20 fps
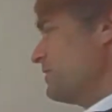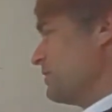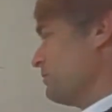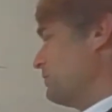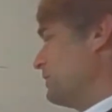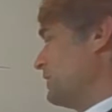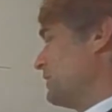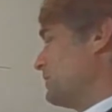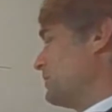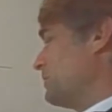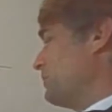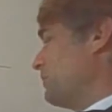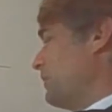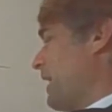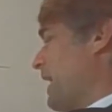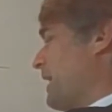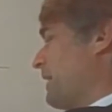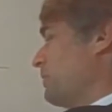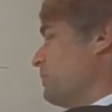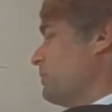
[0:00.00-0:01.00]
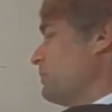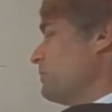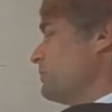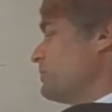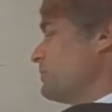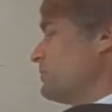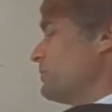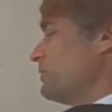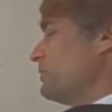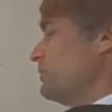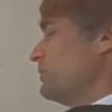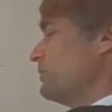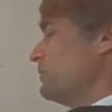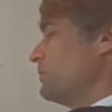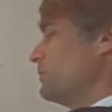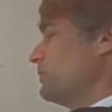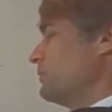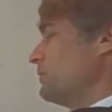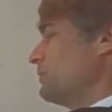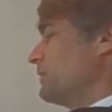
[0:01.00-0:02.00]
of these two angles,
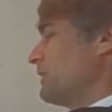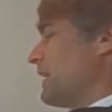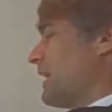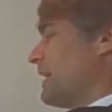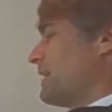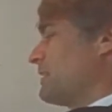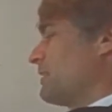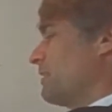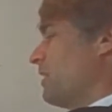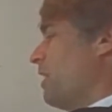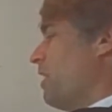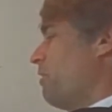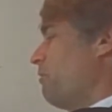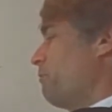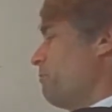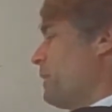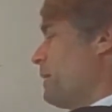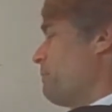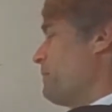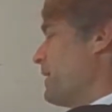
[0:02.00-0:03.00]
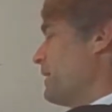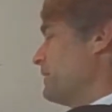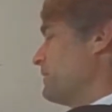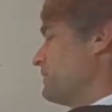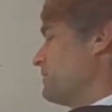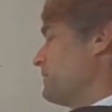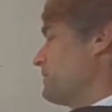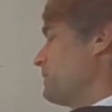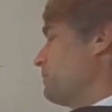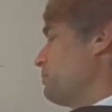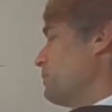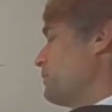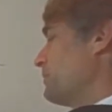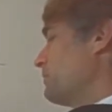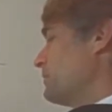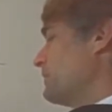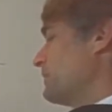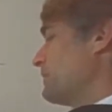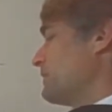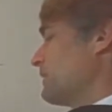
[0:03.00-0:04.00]
you get half pi minus theta plus
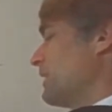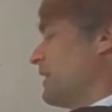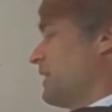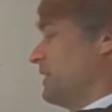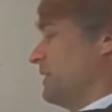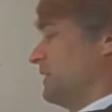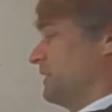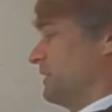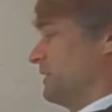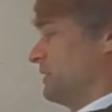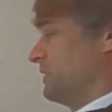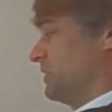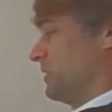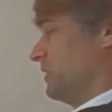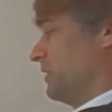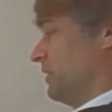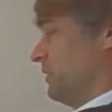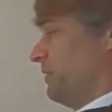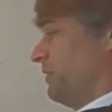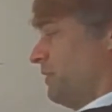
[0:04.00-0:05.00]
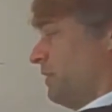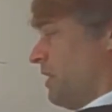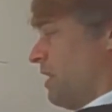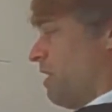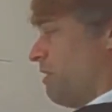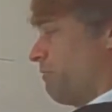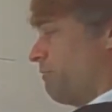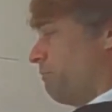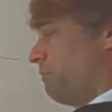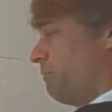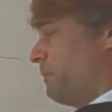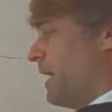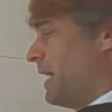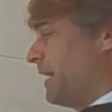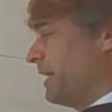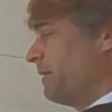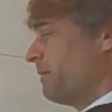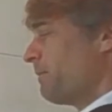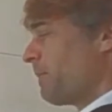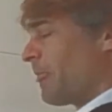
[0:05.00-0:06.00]
theta is half pi
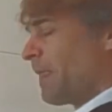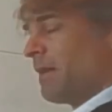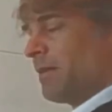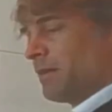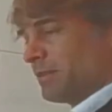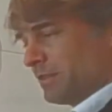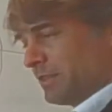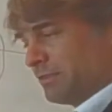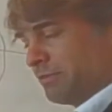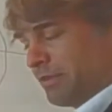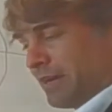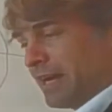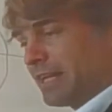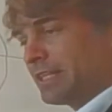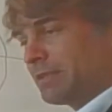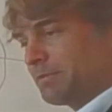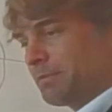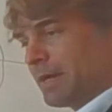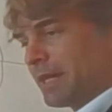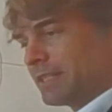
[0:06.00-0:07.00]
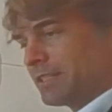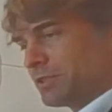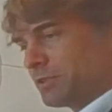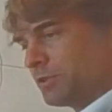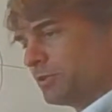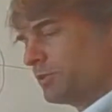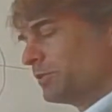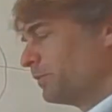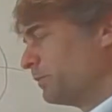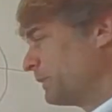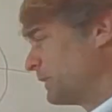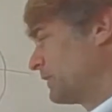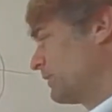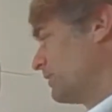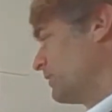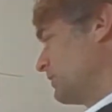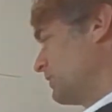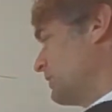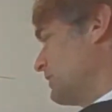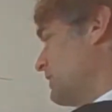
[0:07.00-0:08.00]
divided by 2,
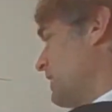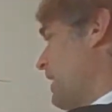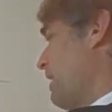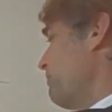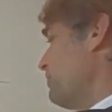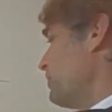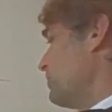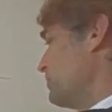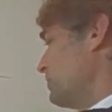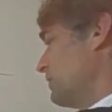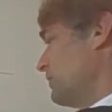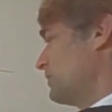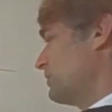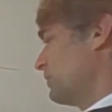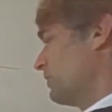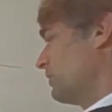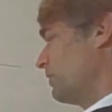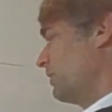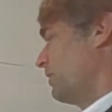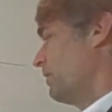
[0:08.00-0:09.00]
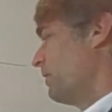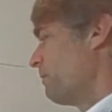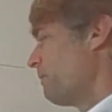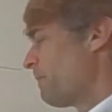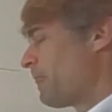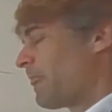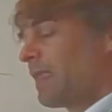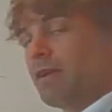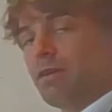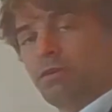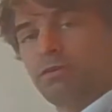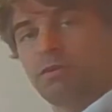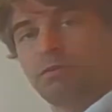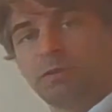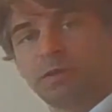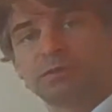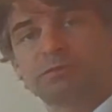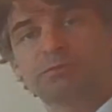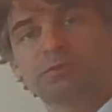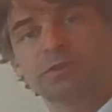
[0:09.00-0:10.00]
because it's the average,
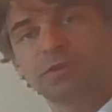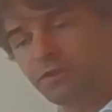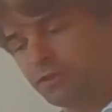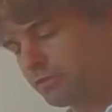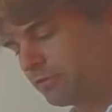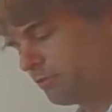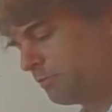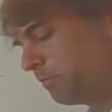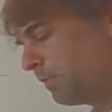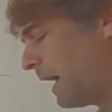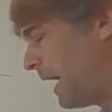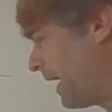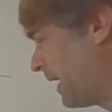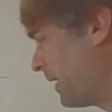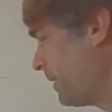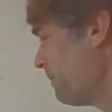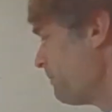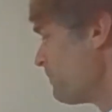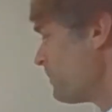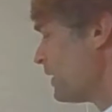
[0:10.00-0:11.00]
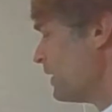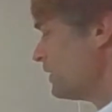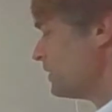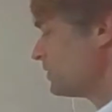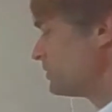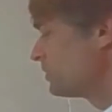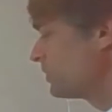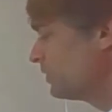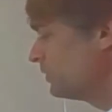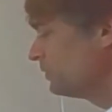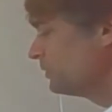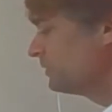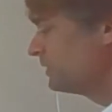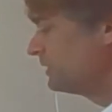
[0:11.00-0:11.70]
1/4 of pi. So